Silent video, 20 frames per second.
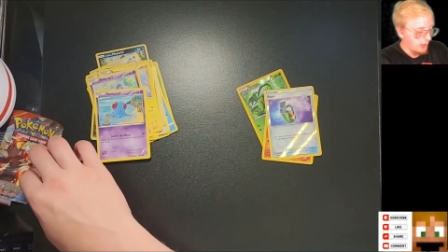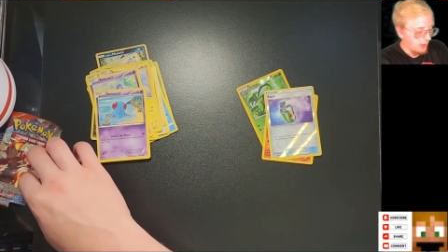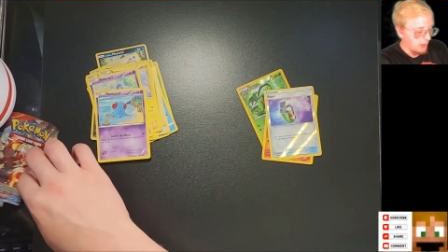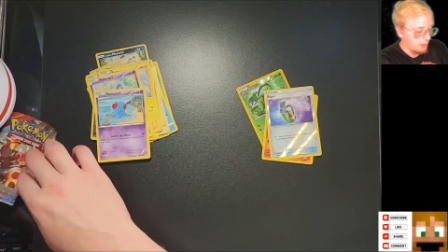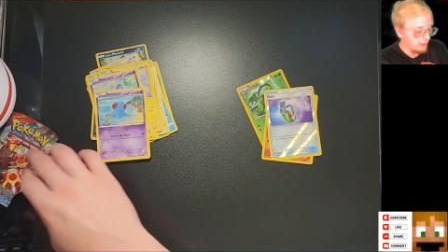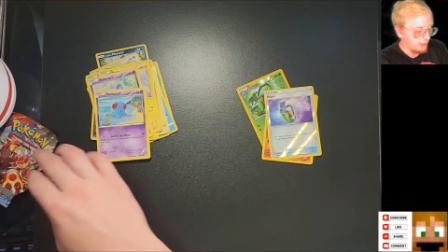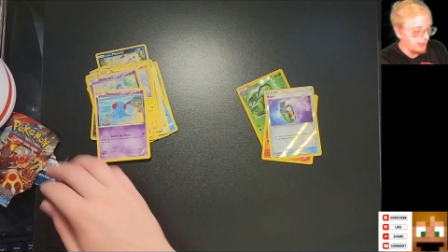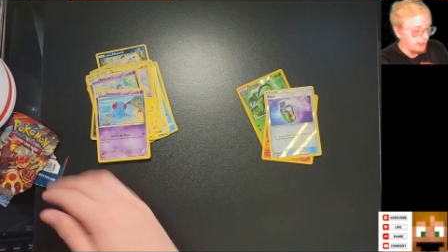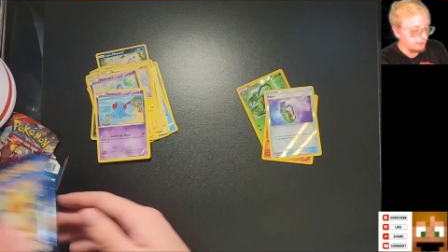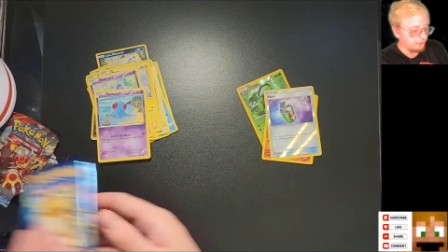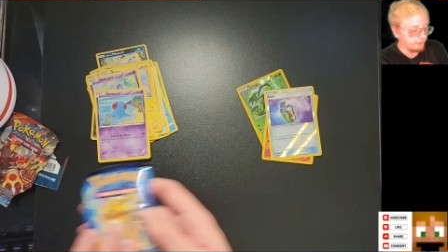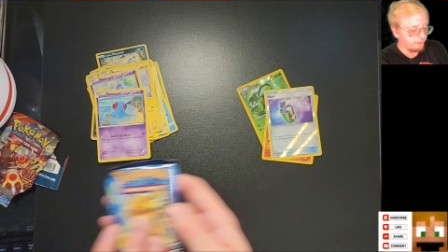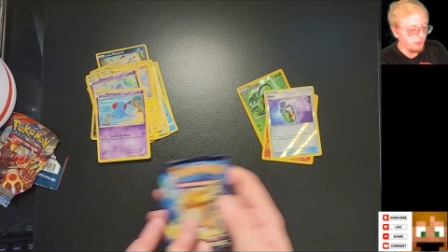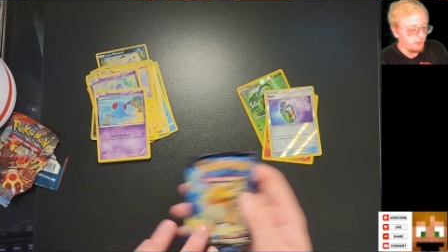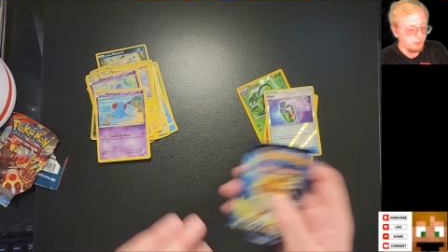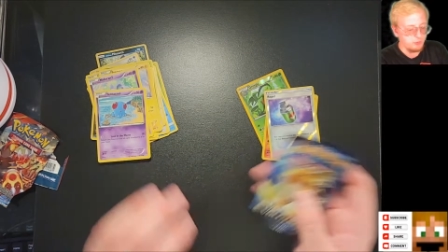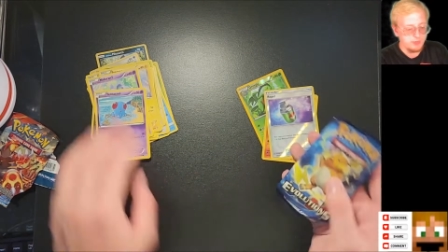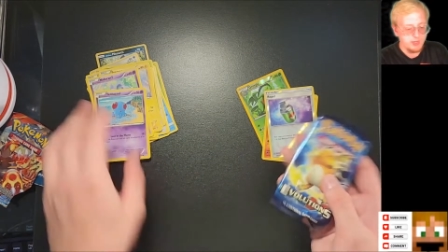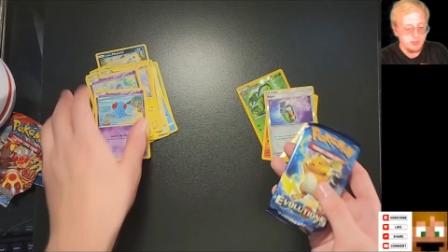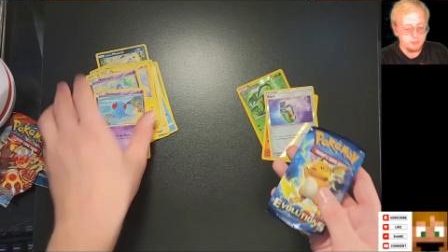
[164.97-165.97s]
Okay,
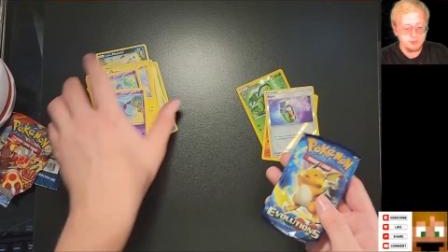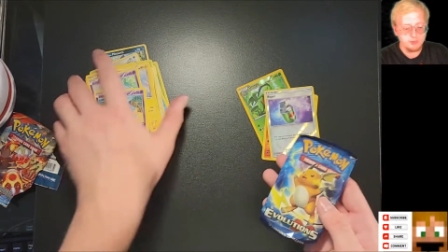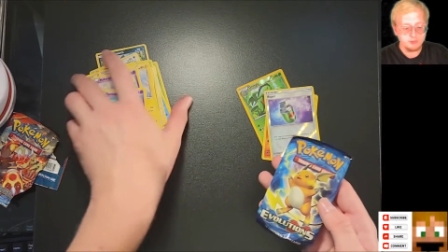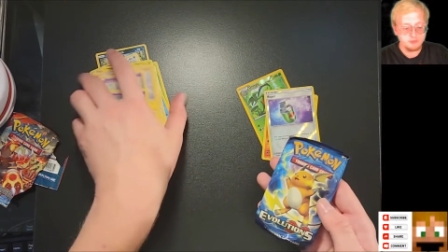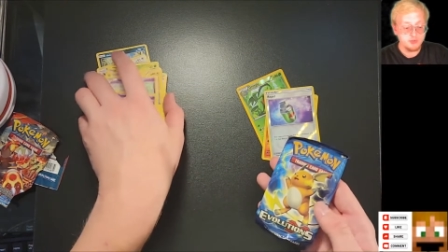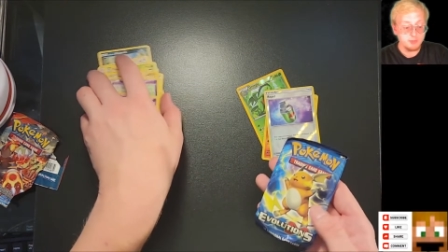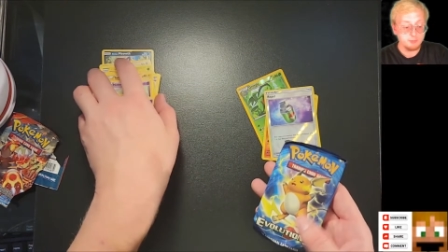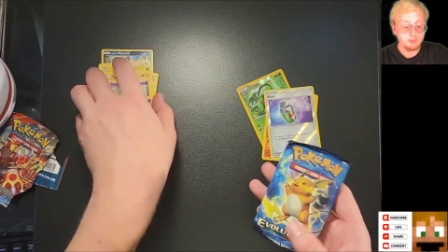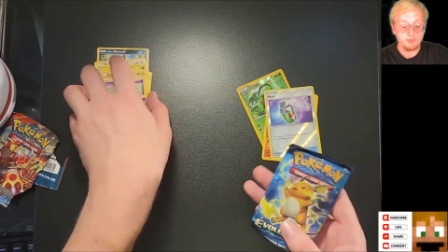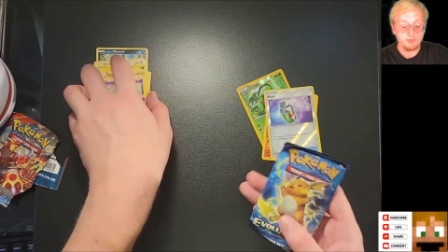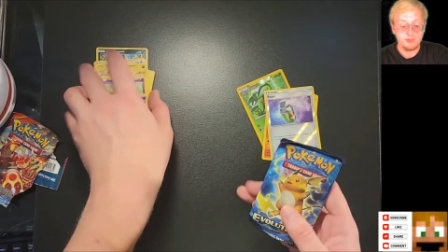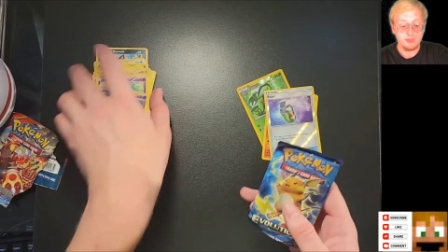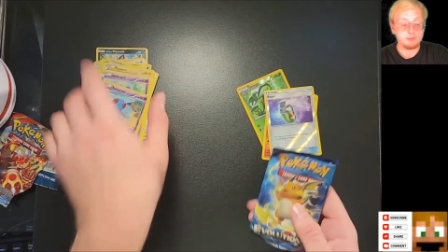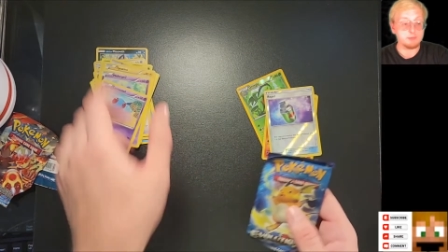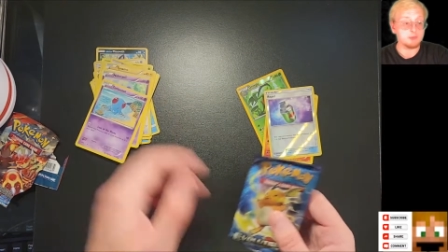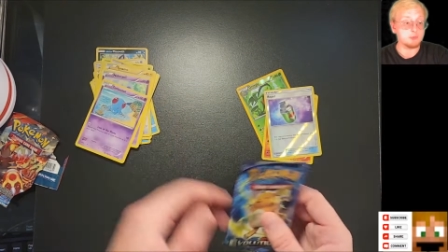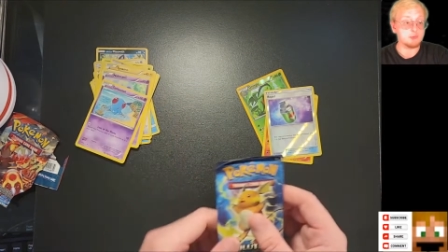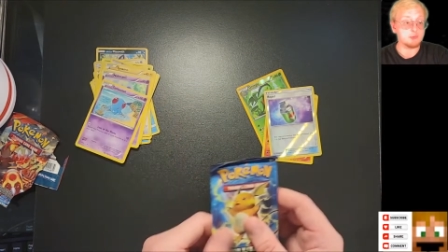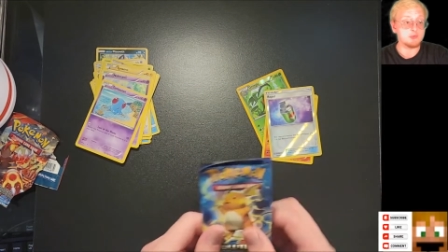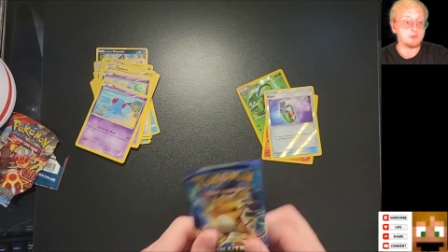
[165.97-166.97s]
so now we're going to jump into the
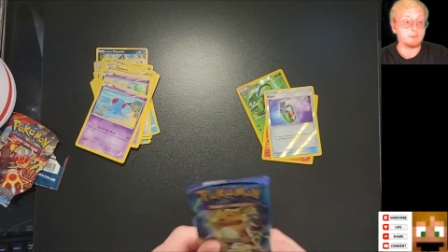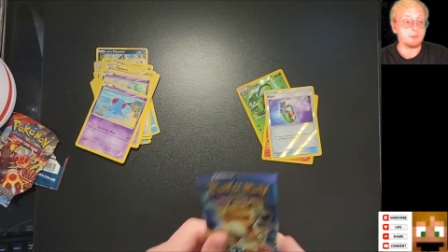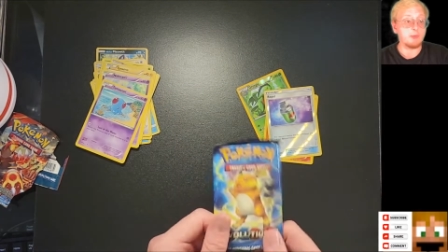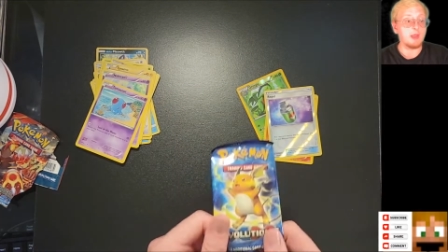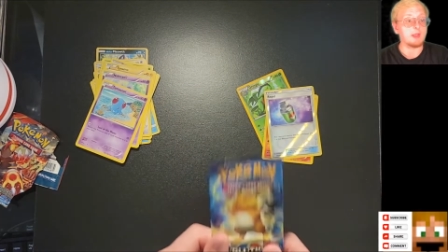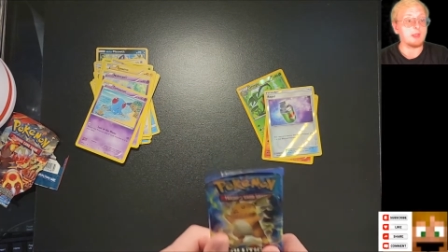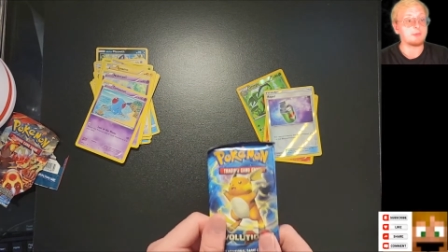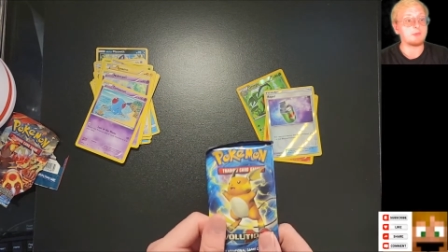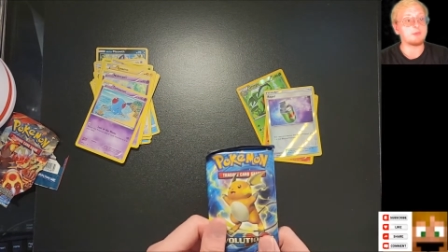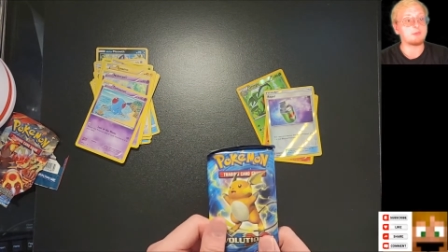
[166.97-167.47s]
Evolutions pack.